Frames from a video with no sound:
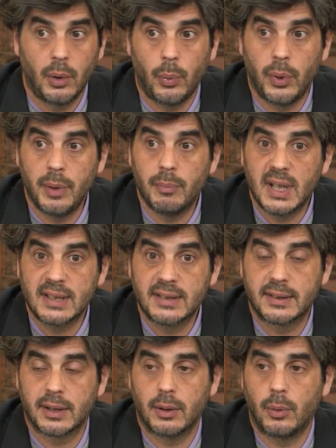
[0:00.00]
we
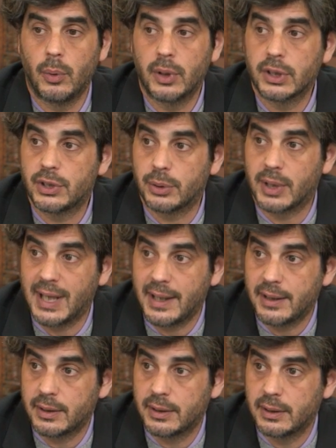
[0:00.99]
must work
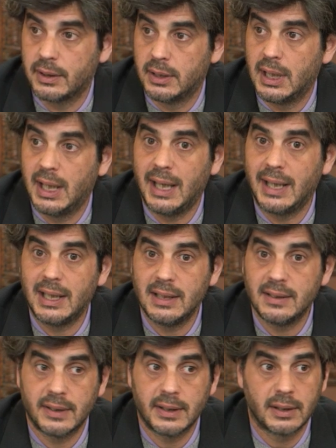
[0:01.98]
together and
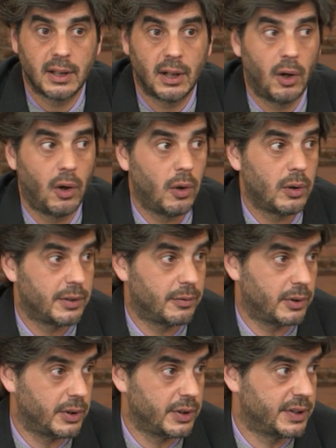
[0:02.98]
listen all the
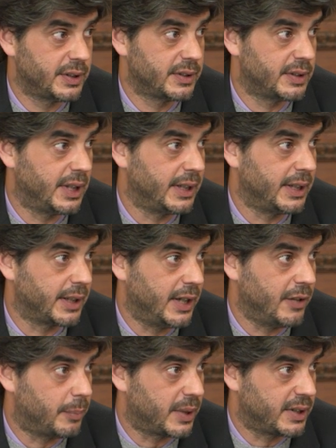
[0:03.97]
voices and
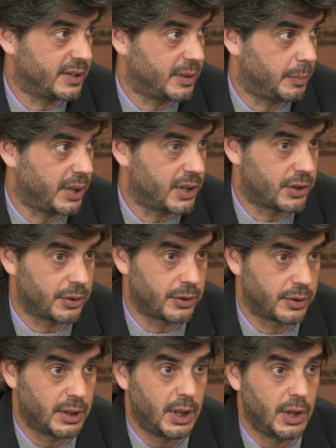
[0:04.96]
give
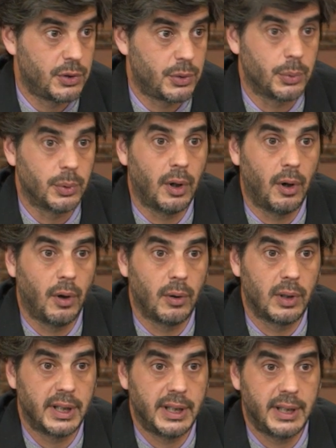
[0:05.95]
participation to
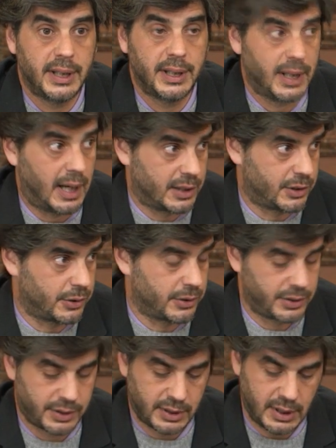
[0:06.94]
all the
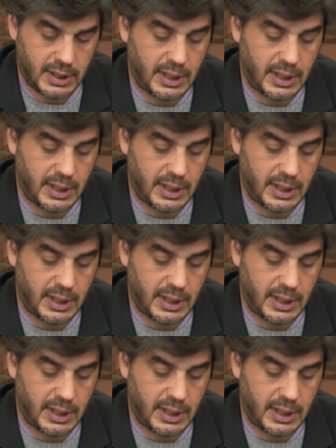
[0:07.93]
actors.